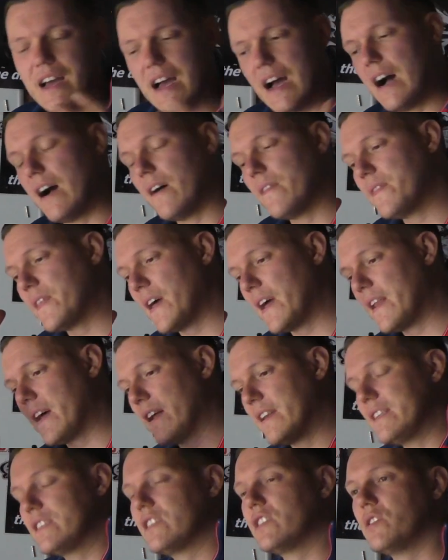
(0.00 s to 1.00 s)
and then
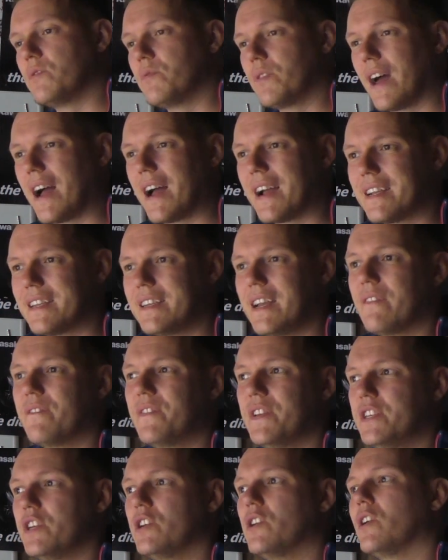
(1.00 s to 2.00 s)
I need to do that
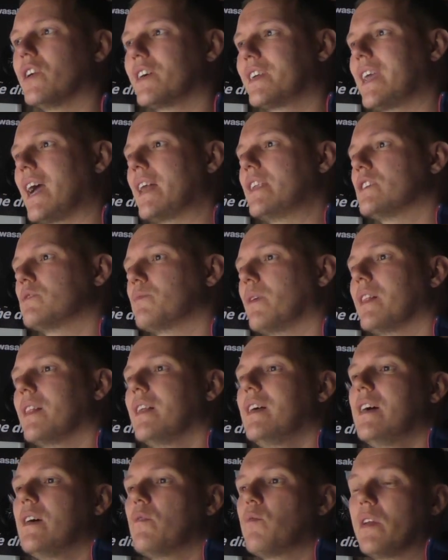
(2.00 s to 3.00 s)
video again as well.